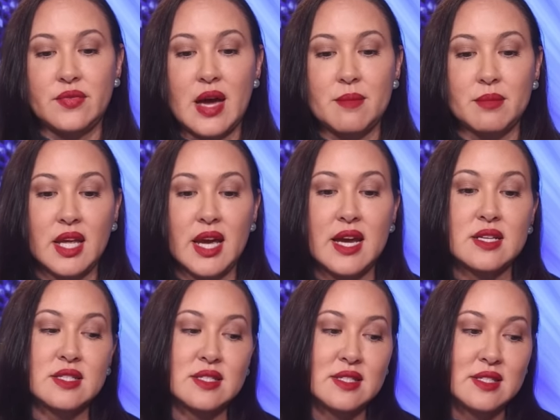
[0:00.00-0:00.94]
that
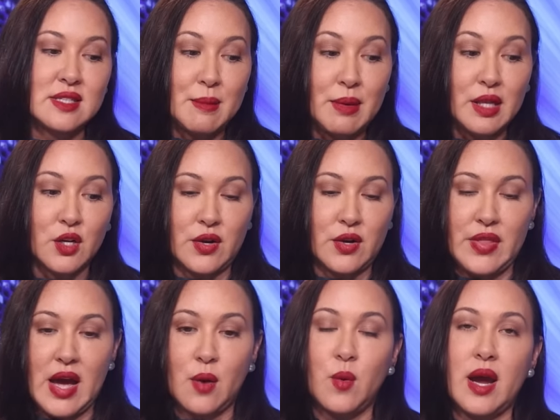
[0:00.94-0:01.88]
Milei is similar
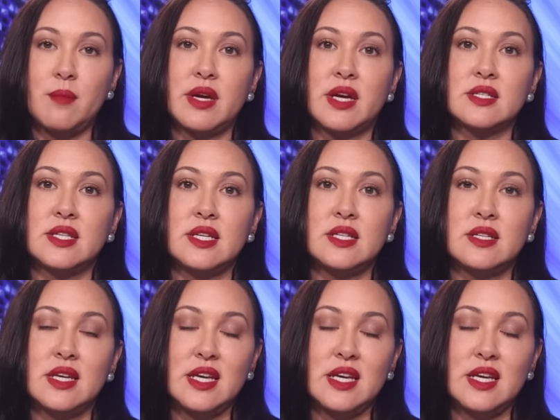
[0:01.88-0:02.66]
in that way because he